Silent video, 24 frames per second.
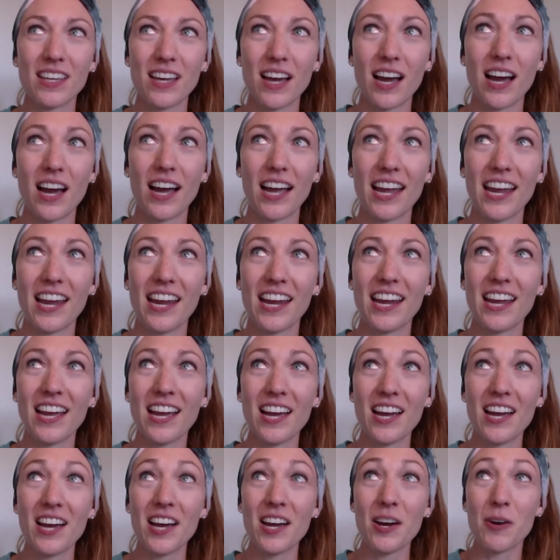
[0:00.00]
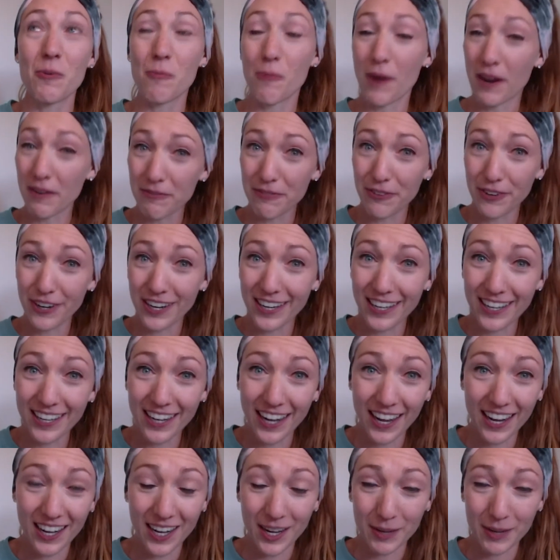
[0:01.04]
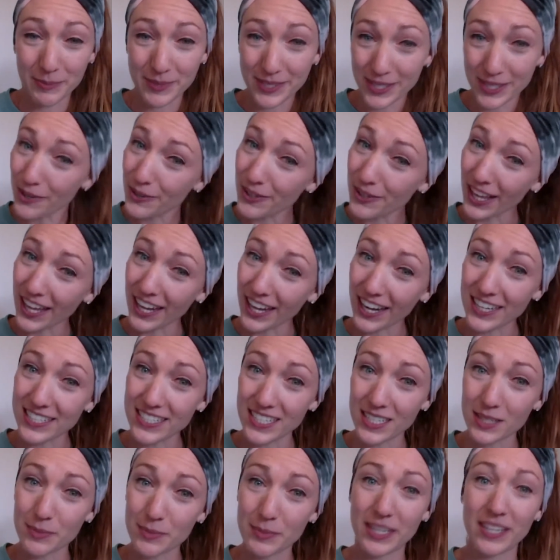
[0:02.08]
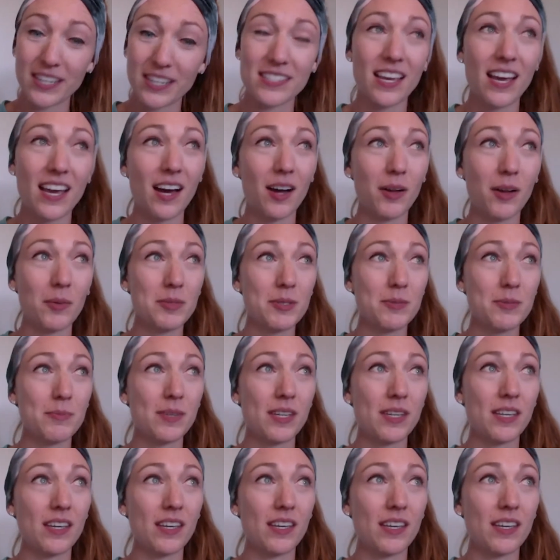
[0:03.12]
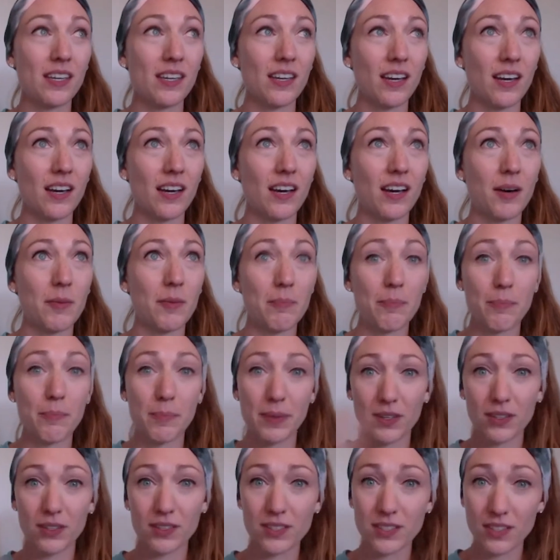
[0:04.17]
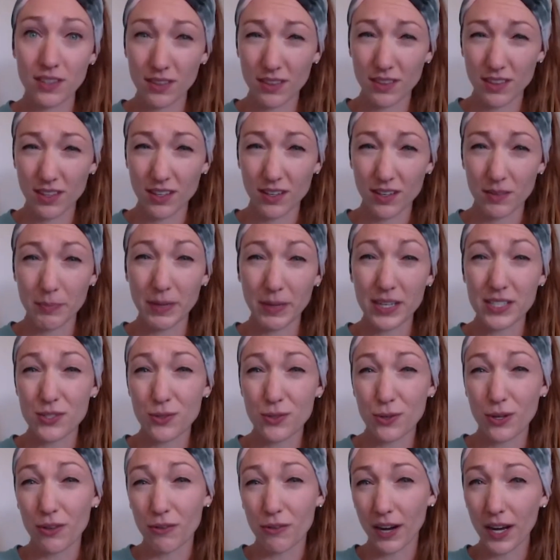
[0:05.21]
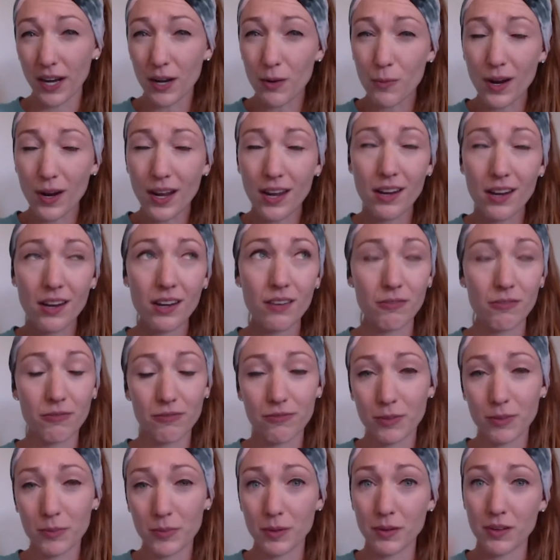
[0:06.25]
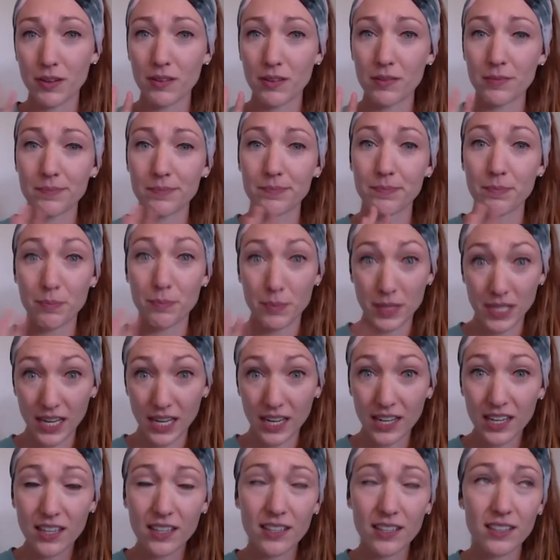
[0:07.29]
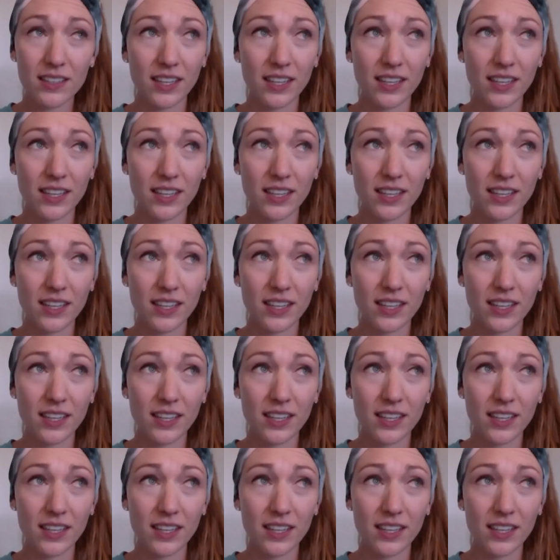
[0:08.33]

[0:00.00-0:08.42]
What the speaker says: I went for it, and I'm so glad I did because it helped me build my store the right way from the beginning.